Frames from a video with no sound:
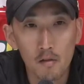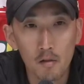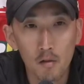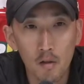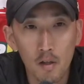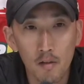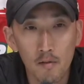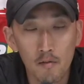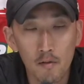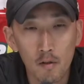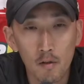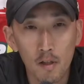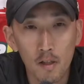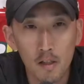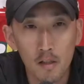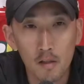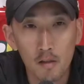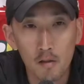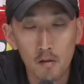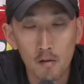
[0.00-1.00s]
So I feel
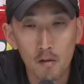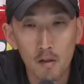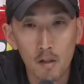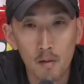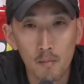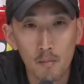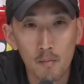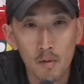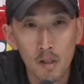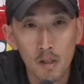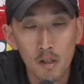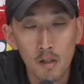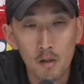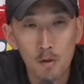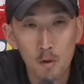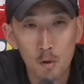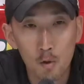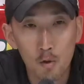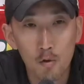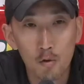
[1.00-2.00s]
like, you know, come
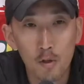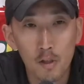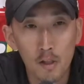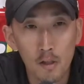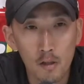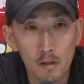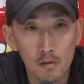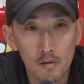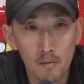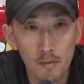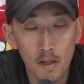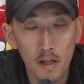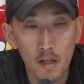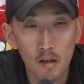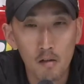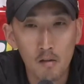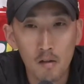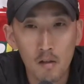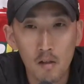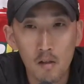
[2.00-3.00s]
2-3 years from
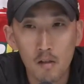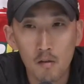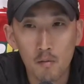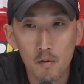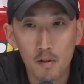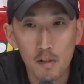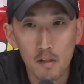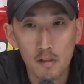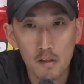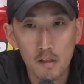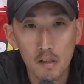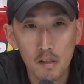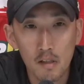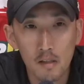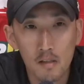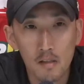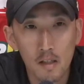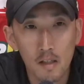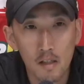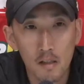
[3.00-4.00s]
now, when these
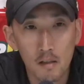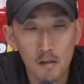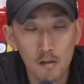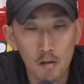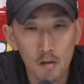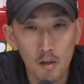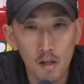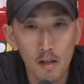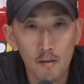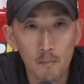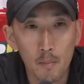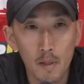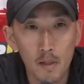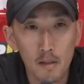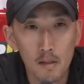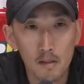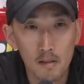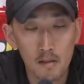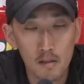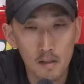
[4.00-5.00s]
kids, you know, have been
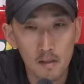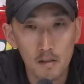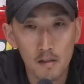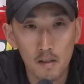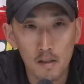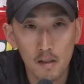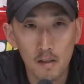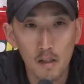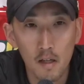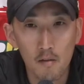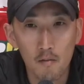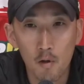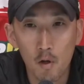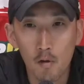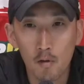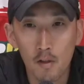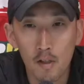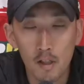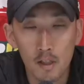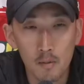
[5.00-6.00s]
consistent, have
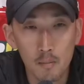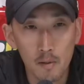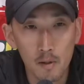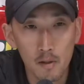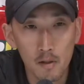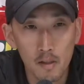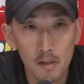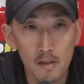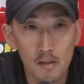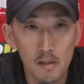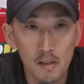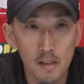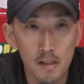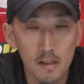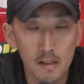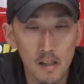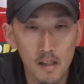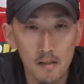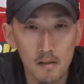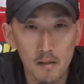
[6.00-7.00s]
already experienced
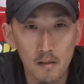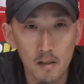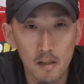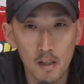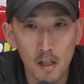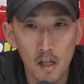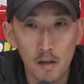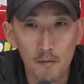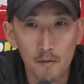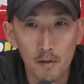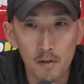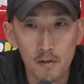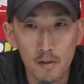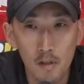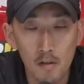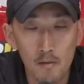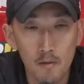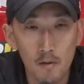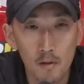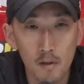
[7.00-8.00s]
success on the conference
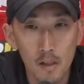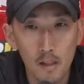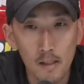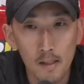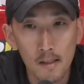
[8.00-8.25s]
level,